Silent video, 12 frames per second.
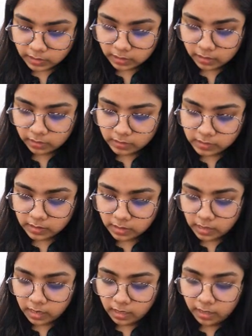x.
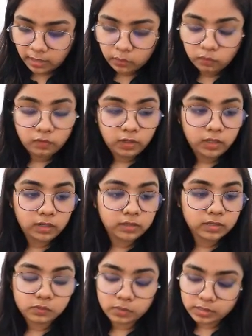And over here,
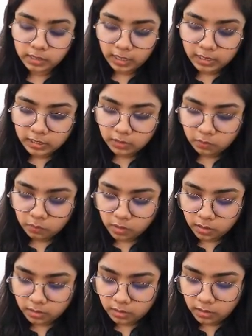this was
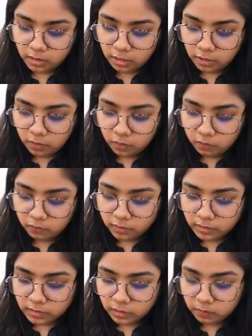81
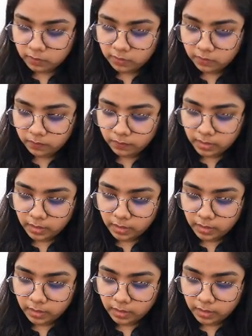over w.